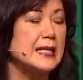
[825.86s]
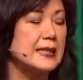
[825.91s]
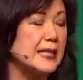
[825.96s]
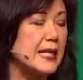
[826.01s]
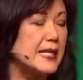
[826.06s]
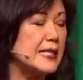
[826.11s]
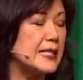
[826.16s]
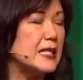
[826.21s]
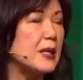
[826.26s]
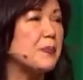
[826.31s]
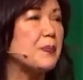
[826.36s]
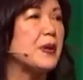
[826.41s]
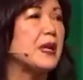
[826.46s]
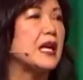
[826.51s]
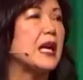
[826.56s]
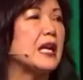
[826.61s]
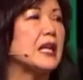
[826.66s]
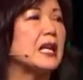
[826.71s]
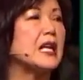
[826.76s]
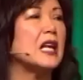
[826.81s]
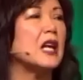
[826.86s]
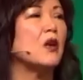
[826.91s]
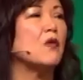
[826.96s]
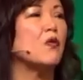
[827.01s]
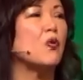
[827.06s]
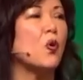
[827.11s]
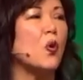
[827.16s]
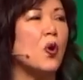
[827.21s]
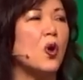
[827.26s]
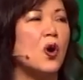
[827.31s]
Since the beginning
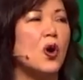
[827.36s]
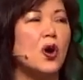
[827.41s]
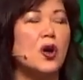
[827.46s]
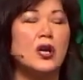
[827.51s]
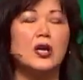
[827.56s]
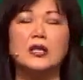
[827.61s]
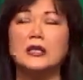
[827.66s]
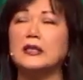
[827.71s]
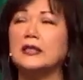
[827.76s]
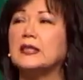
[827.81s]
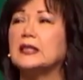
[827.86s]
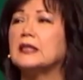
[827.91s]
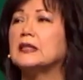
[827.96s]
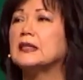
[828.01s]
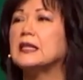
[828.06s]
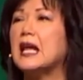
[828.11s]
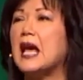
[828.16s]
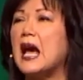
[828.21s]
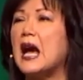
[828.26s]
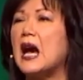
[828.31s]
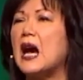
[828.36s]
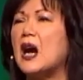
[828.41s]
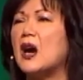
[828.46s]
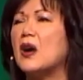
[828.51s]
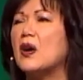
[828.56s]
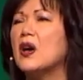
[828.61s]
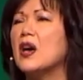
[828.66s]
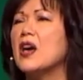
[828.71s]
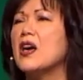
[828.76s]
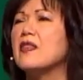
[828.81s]
of war till
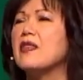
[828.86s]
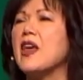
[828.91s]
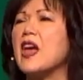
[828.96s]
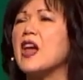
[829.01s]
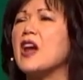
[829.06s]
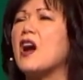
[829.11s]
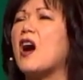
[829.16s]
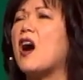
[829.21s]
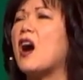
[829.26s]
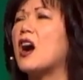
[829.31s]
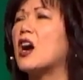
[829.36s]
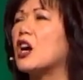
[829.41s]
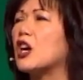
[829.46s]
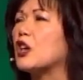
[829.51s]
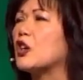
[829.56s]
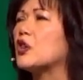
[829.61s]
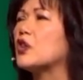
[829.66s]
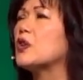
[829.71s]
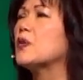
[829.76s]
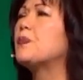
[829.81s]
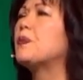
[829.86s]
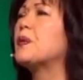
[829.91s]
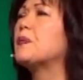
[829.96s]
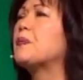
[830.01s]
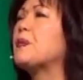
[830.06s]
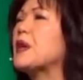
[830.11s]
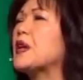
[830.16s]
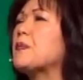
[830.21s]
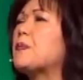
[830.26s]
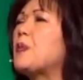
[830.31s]
now, they are a group
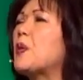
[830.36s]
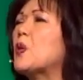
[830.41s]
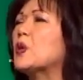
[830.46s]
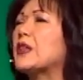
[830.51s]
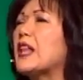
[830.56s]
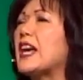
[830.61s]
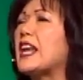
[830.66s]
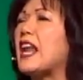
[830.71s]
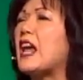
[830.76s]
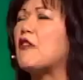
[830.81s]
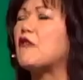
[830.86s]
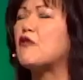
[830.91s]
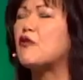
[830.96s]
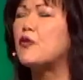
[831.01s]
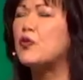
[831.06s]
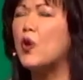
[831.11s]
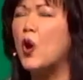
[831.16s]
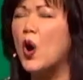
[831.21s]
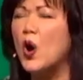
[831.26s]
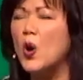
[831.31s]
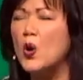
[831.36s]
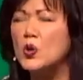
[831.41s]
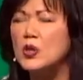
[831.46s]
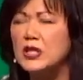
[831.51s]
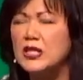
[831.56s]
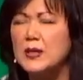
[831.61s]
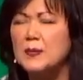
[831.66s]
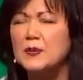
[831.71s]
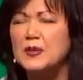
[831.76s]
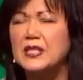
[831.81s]
of people that have
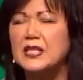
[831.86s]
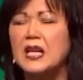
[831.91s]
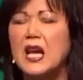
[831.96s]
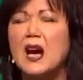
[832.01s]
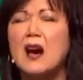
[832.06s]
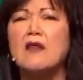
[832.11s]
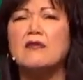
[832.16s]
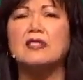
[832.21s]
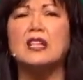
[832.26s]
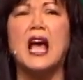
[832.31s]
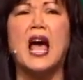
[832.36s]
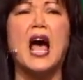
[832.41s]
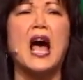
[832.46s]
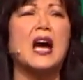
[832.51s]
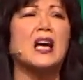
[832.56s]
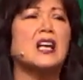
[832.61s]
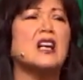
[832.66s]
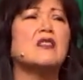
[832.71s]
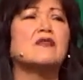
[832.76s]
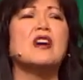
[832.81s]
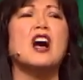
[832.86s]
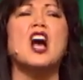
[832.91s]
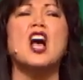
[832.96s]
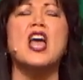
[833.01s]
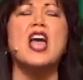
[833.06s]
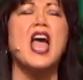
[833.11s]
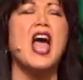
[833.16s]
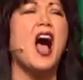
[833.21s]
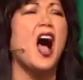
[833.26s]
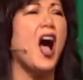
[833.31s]
rose themselves out of
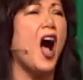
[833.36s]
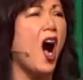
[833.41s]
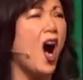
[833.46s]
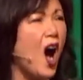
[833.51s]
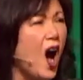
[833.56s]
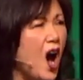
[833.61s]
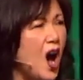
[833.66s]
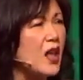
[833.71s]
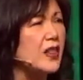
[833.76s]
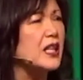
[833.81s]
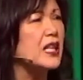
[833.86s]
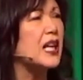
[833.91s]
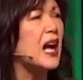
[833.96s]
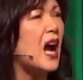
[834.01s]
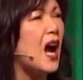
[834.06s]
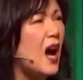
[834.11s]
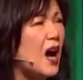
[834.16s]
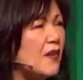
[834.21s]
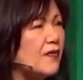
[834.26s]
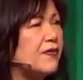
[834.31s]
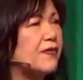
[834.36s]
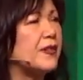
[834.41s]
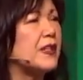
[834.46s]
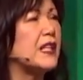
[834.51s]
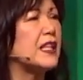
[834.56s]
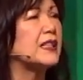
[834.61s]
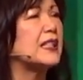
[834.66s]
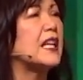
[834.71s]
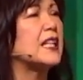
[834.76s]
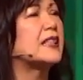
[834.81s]
all the
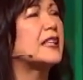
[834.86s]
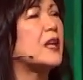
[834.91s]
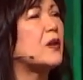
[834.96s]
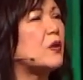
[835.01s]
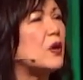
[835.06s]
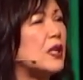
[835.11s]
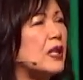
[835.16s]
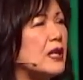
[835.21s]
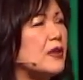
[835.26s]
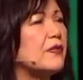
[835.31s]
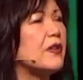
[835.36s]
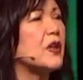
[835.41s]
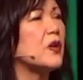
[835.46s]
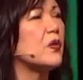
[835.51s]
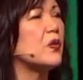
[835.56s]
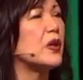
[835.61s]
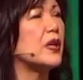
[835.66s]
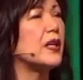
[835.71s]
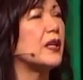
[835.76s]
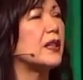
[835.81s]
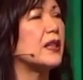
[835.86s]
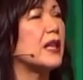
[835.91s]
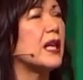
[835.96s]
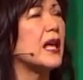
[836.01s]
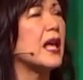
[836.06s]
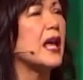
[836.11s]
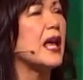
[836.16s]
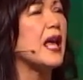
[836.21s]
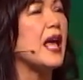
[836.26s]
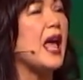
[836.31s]
conflict that they were living with.
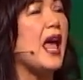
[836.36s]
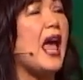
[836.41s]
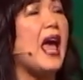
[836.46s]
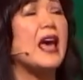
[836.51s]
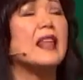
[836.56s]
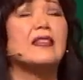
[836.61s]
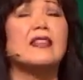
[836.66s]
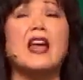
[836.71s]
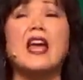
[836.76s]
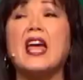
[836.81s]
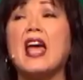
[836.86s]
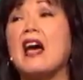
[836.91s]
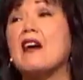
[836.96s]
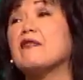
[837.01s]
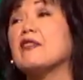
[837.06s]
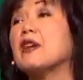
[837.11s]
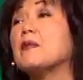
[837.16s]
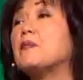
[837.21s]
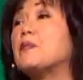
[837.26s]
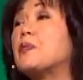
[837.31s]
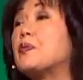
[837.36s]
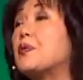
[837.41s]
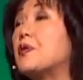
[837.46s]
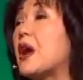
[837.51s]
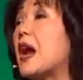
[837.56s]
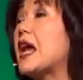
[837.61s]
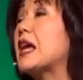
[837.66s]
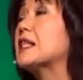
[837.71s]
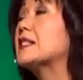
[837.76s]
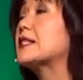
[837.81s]
And they have
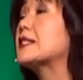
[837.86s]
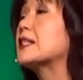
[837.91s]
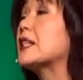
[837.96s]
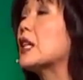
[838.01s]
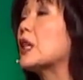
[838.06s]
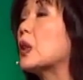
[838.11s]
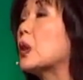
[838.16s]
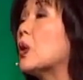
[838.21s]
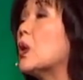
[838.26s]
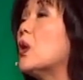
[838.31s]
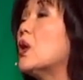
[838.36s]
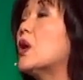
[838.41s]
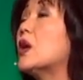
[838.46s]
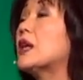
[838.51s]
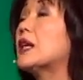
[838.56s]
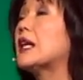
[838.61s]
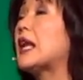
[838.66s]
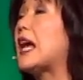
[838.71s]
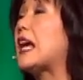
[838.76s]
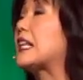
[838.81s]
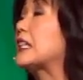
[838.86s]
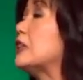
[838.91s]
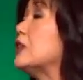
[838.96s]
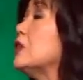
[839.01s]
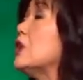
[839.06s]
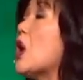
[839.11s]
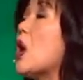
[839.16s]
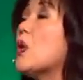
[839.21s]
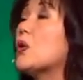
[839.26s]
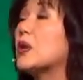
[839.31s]
embraced the Lord like
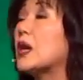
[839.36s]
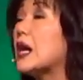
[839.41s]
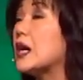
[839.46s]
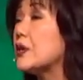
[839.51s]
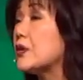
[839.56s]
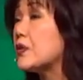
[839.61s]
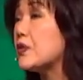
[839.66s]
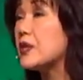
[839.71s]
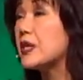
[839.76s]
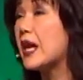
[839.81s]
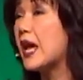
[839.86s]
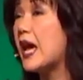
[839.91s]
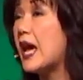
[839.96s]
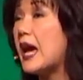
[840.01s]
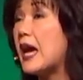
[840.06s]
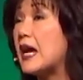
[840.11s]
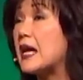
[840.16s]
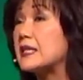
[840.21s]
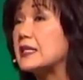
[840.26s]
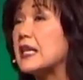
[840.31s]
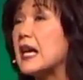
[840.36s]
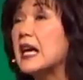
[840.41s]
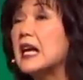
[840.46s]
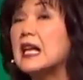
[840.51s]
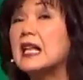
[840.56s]
no country has.